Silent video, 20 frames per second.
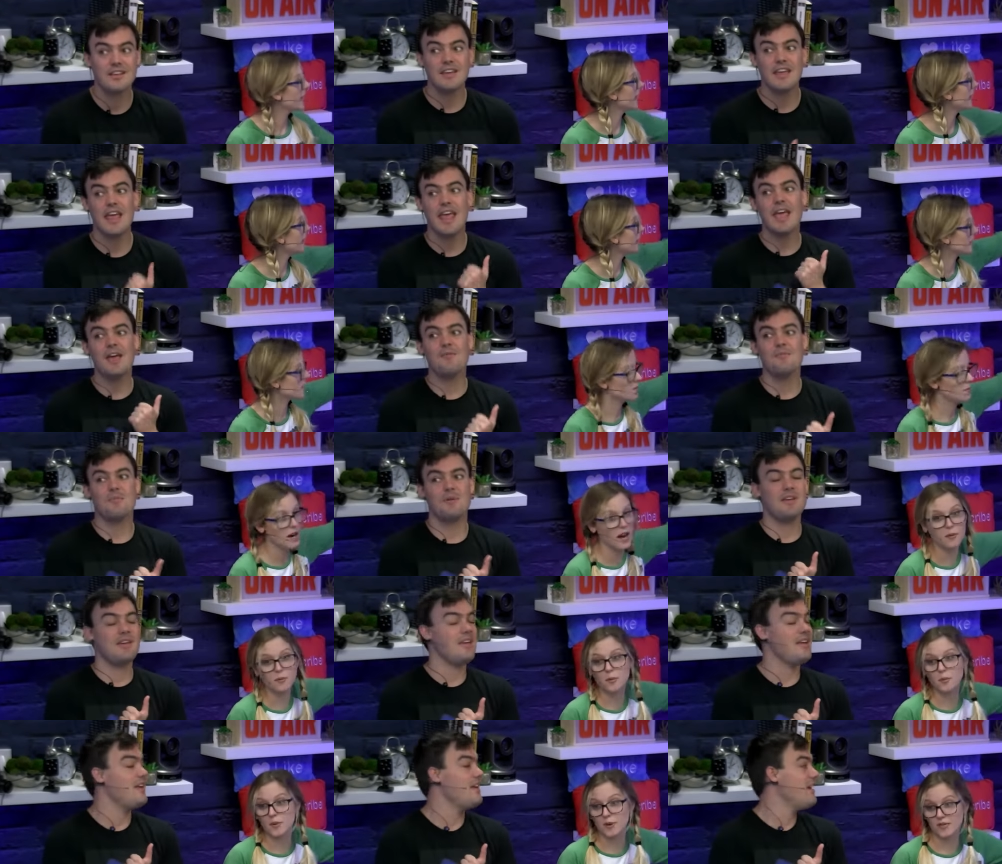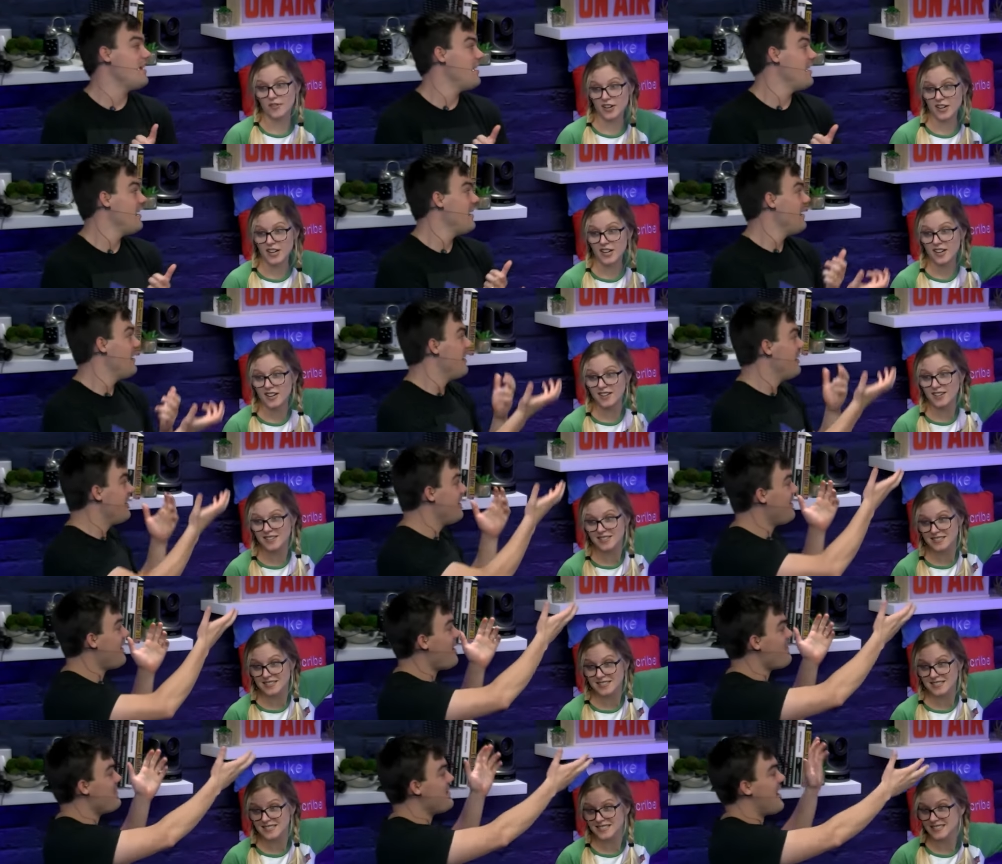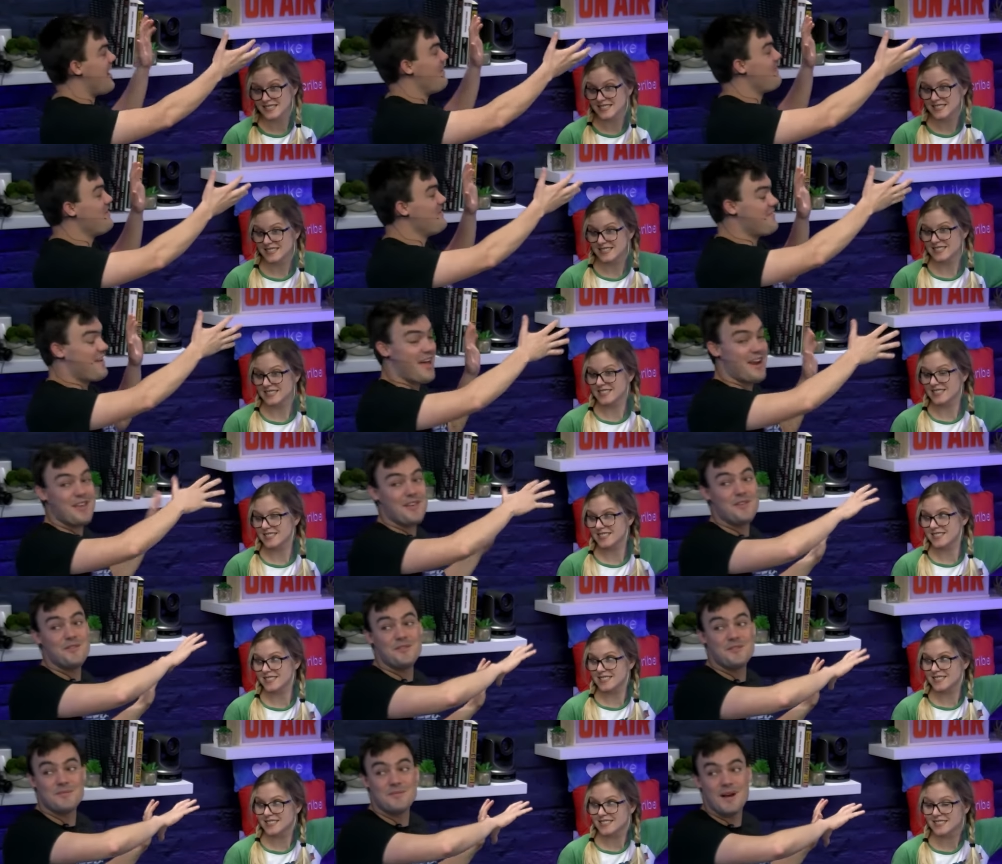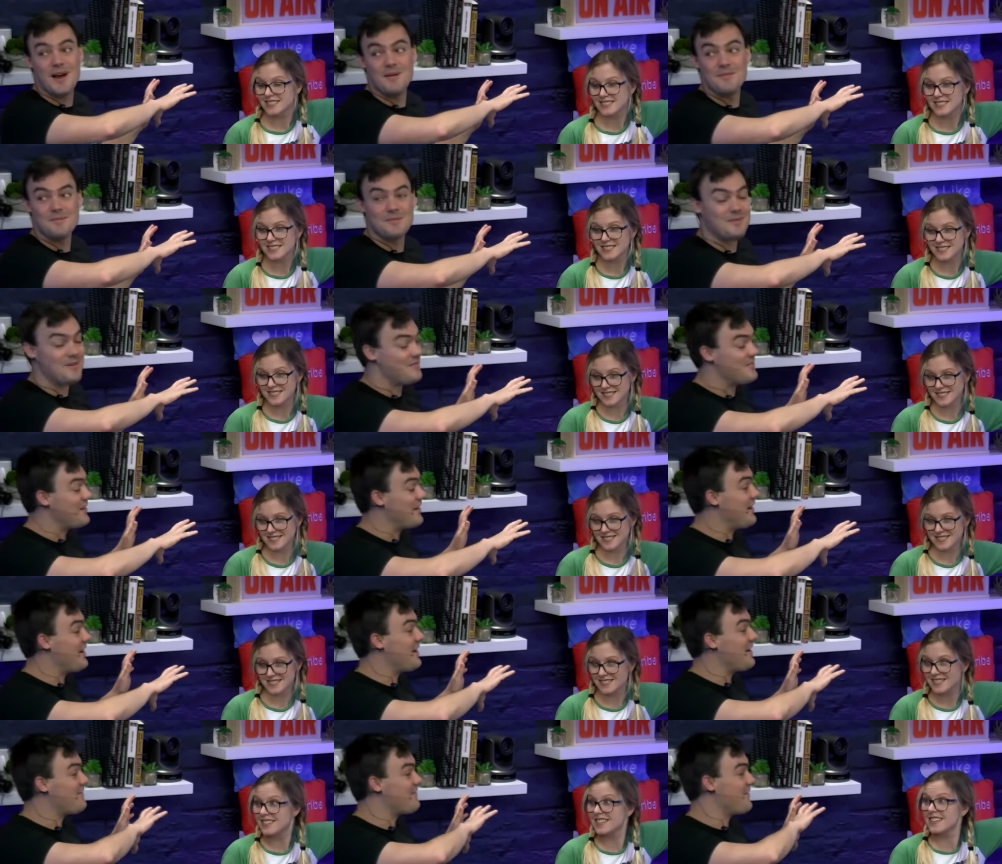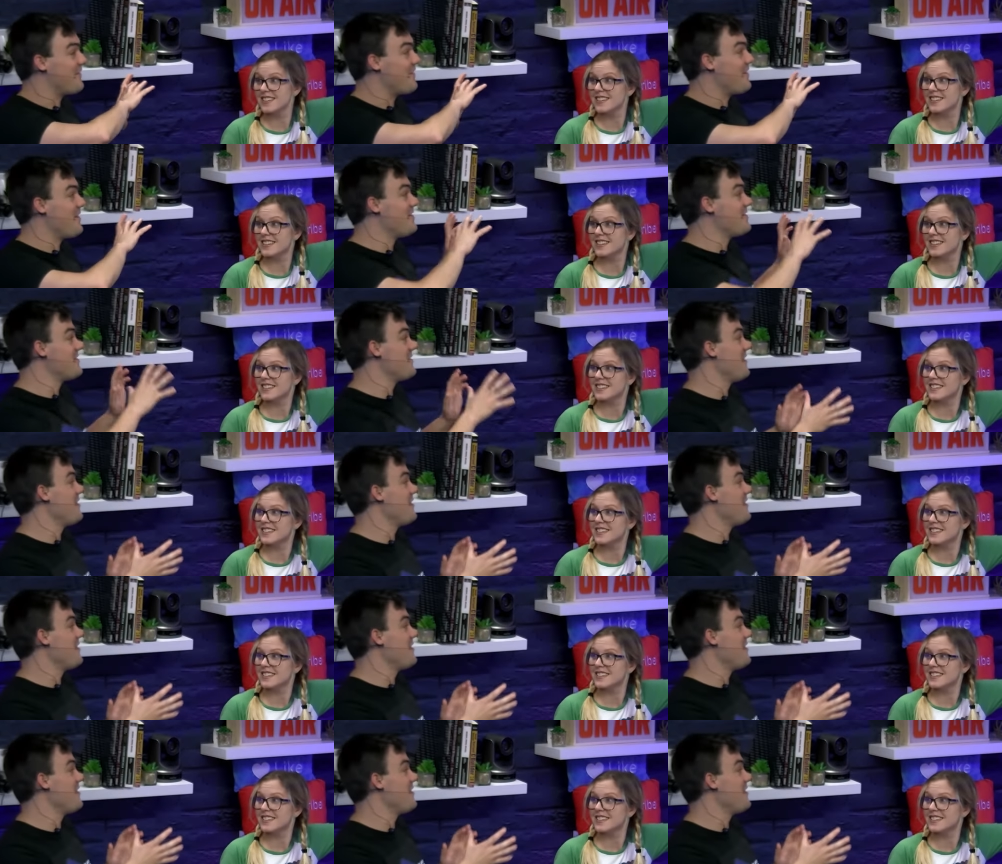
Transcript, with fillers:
Speaker 1: Like can't this problem be, over here? I mean, yeah, we've got a huge problem over here. For those of